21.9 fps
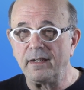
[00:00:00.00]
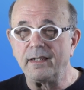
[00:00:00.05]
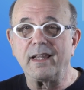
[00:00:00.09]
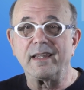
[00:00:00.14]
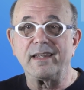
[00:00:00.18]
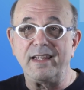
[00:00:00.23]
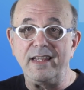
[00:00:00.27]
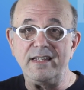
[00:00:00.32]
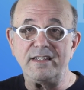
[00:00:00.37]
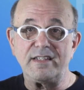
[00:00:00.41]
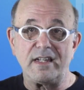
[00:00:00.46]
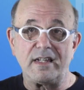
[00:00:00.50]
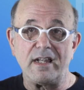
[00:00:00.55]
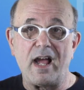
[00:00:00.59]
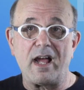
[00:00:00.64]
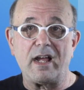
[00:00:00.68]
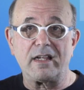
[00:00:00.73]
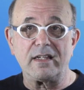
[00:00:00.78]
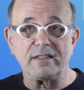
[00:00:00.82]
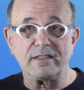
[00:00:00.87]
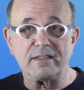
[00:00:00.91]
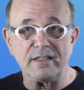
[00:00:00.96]
Now, the easy
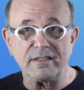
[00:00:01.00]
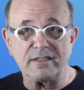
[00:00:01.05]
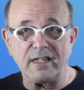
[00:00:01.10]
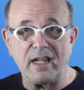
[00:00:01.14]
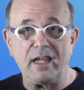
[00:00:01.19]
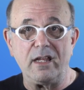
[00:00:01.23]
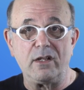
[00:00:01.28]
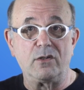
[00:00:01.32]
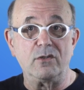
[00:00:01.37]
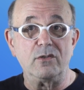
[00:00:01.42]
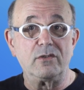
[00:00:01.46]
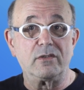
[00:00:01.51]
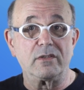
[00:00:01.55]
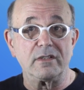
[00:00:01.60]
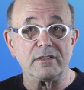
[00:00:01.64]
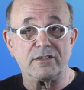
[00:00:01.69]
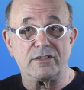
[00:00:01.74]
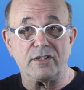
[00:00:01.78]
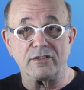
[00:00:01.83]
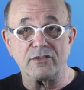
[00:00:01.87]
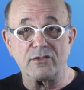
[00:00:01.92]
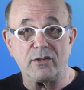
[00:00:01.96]
knock is to say Google
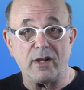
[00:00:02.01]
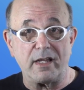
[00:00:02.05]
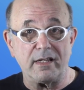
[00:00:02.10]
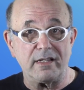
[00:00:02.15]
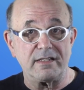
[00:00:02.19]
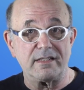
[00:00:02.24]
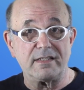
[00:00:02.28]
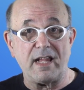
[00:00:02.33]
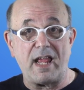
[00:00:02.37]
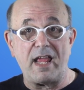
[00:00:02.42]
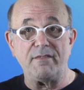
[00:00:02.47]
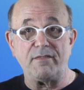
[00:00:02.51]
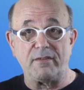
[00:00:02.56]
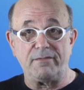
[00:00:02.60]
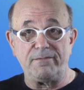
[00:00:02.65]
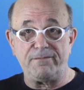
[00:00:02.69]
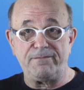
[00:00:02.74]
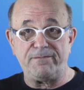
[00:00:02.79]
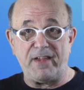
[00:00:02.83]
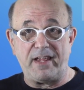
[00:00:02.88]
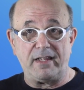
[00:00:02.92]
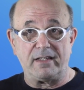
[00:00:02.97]
is just trying to save a
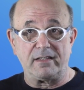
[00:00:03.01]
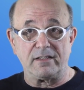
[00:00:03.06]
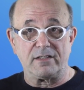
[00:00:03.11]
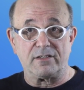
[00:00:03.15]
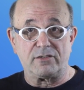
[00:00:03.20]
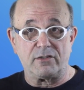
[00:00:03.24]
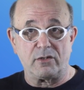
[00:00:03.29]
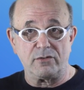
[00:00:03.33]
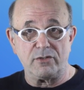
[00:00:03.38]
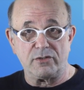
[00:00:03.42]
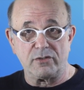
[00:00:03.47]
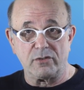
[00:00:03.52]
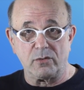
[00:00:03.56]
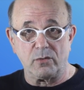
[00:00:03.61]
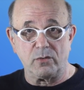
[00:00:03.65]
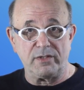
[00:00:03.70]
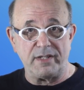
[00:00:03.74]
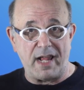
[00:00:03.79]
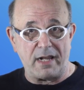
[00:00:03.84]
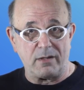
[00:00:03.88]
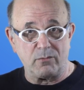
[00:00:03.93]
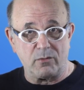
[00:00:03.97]
failed social
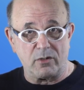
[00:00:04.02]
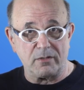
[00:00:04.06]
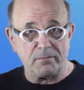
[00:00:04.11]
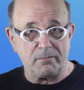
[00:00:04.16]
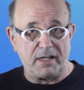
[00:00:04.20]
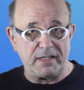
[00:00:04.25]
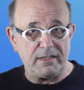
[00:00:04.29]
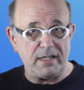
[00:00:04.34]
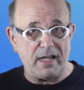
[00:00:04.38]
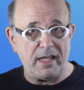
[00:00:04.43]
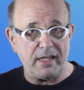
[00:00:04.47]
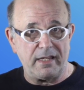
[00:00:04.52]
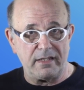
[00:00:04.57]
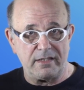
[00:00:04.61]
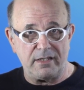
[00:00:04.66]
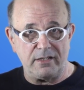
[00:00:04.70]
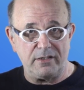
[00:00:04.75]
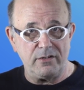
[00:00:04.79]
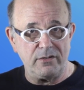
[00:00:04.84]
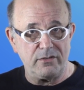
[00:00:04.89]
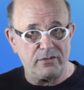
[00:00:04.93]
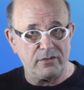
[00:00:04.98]
network by tying it
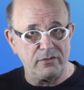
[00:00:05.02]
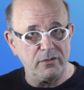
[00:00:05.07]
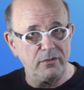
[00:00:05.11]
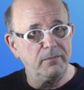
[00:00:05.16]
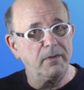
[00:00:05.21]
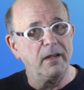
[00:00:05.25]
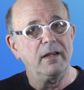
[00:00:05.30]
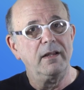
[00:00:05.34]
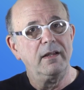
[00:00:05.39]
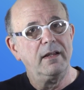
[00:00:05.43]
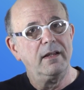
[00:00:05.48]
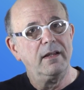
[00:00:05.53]
to YouTube,